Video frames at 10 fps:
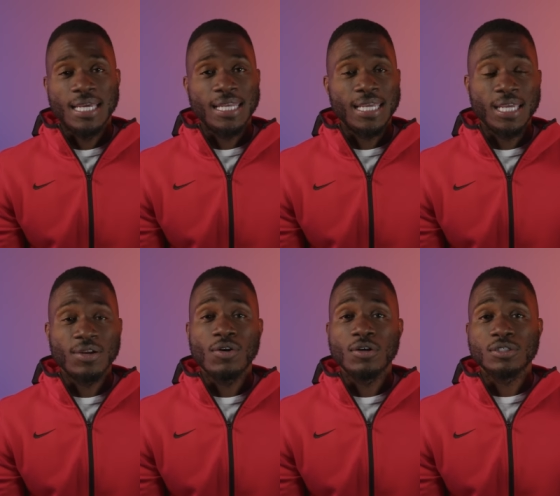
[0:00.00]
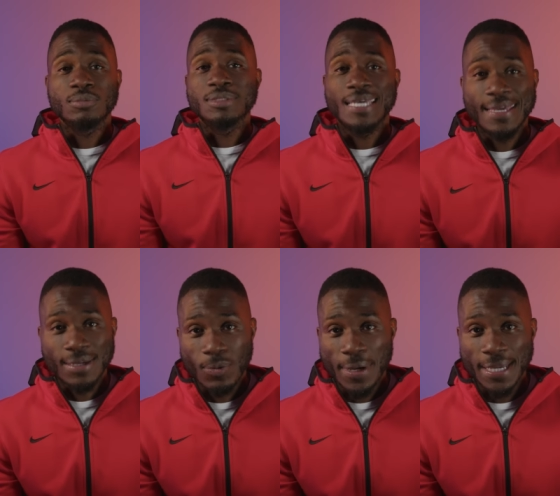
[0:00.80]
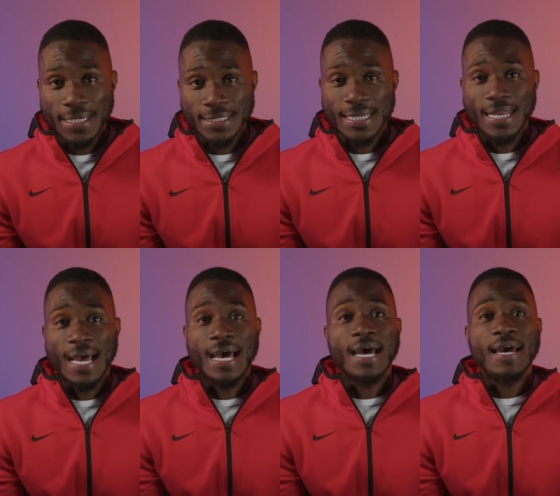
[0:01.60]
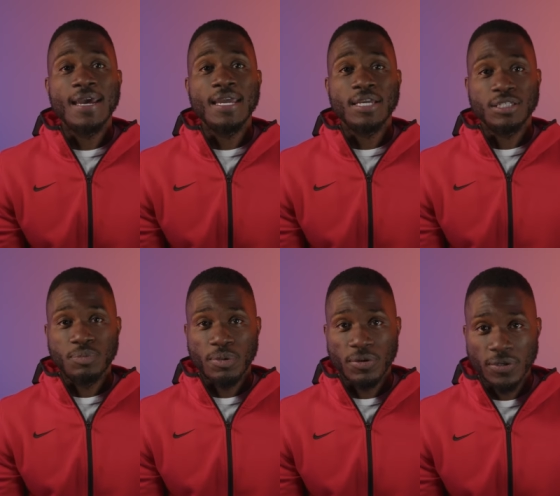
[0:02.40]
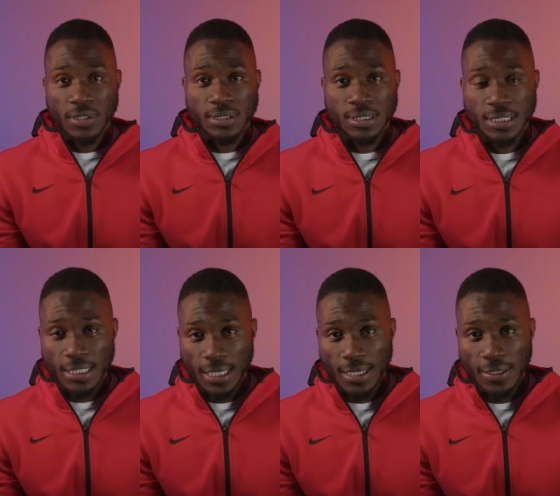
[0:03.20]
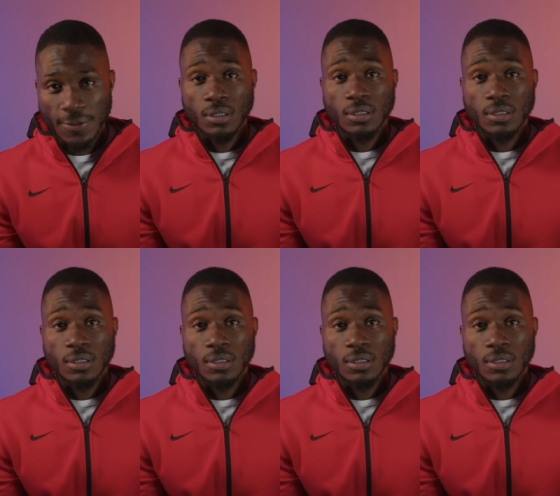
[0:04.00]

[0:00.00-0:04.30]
And here are some takeaways that I experienced today.